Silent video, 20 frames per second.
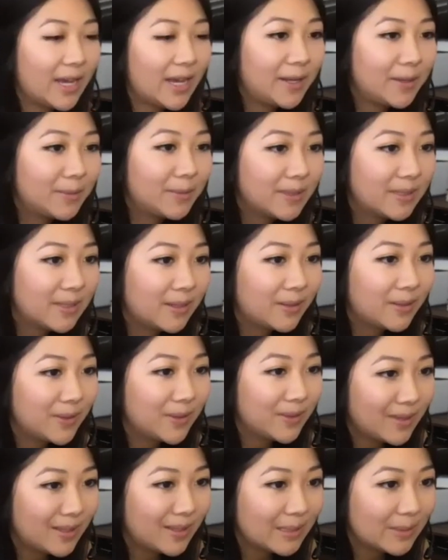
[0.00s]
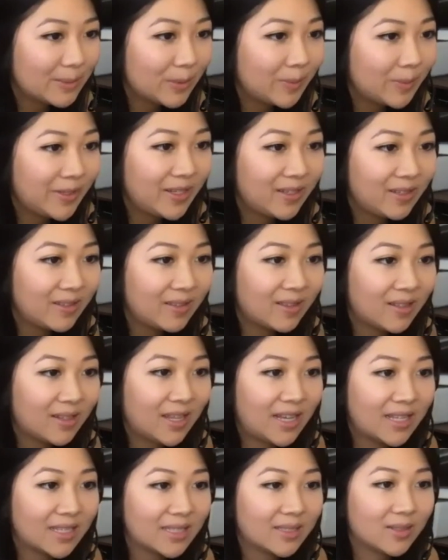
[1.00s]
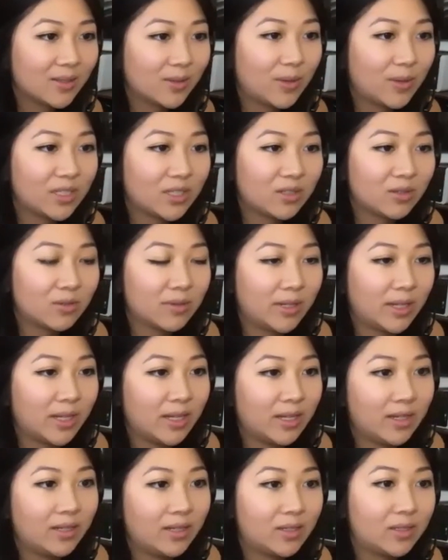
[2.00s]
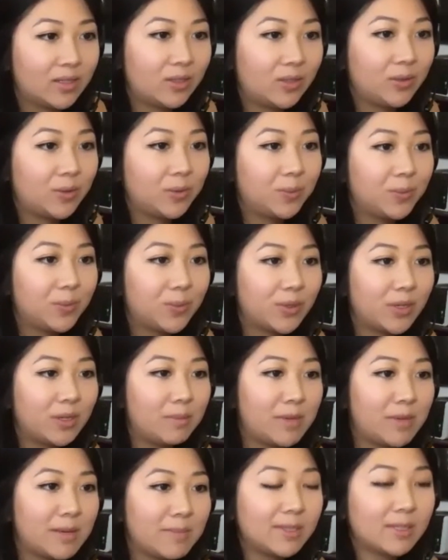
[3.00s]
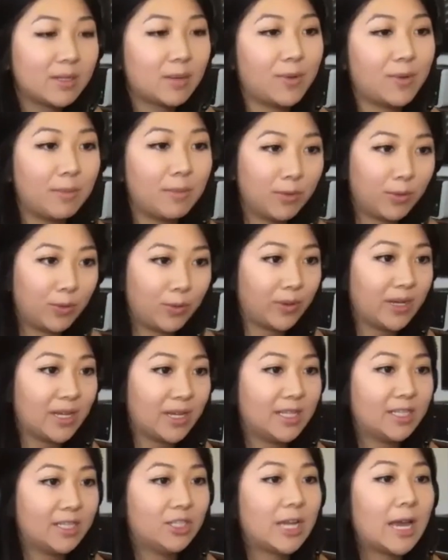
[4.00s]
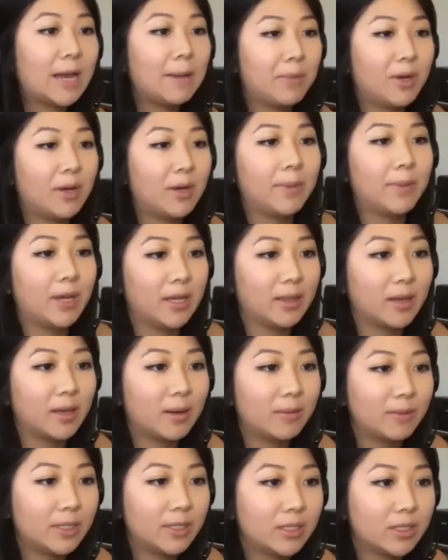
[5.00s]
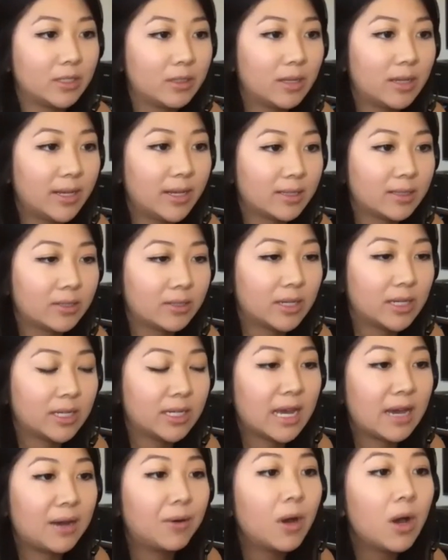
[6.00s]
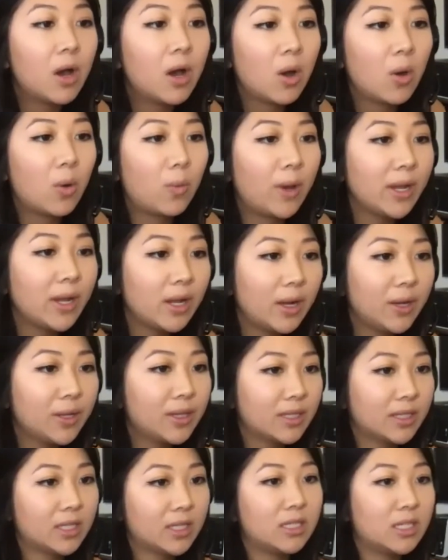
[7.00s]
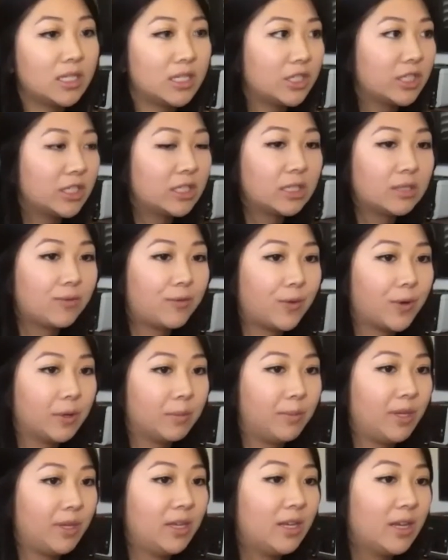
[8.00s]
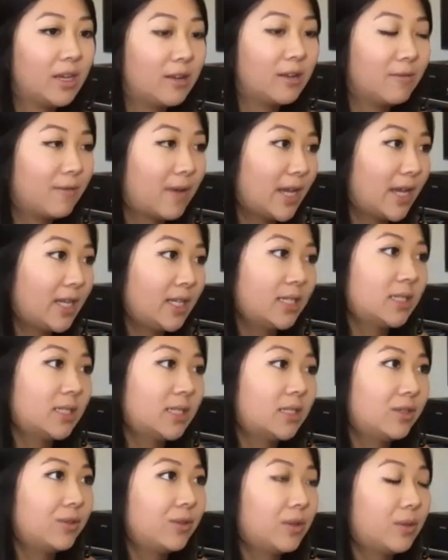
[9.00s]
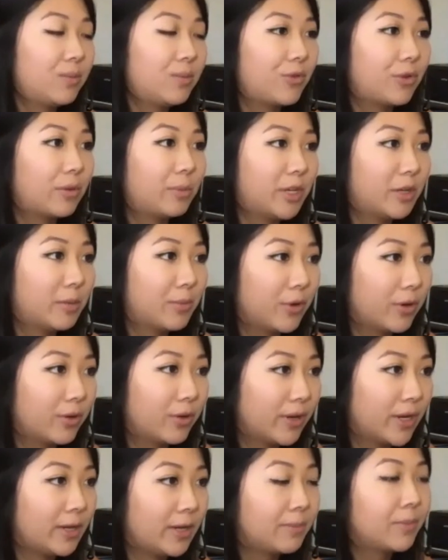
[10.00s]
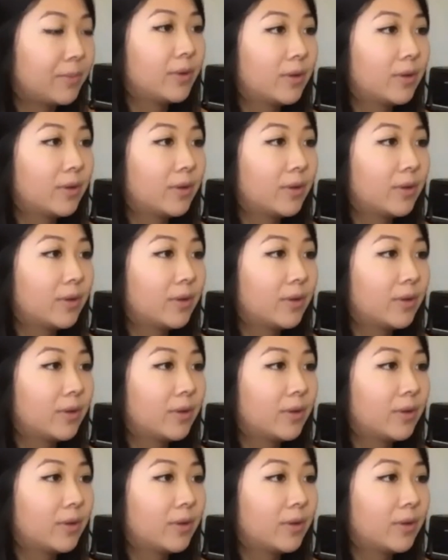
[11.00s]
so this will be the last question related to premium. Someone threw it in a chat bot, but I thought we could answer it now. What are the conditions for being invited to the premium program?